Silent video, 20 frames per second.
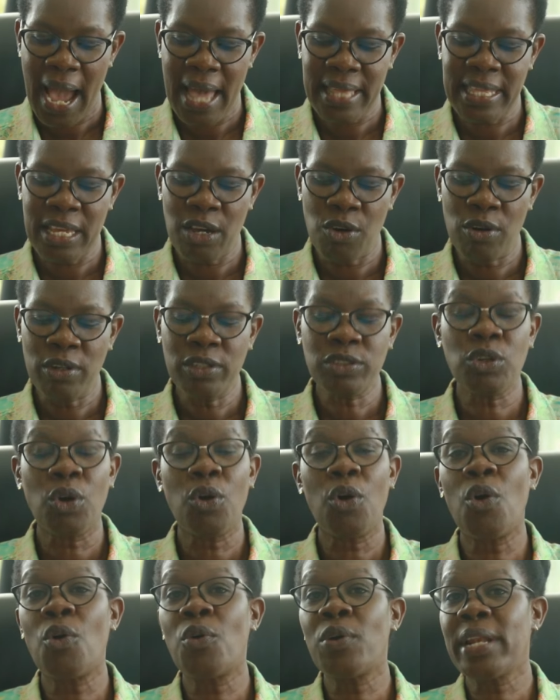and they
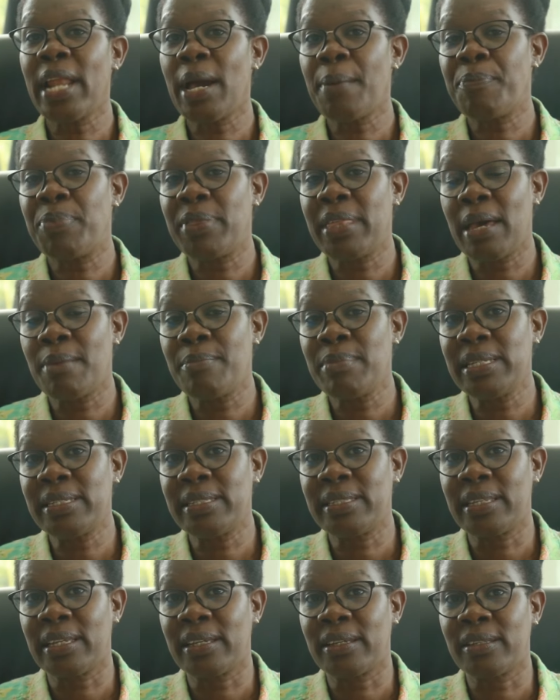also own up their
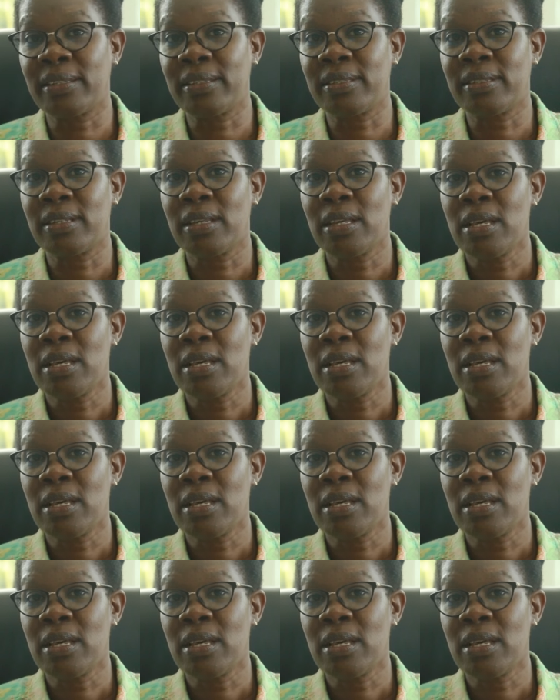mistakes.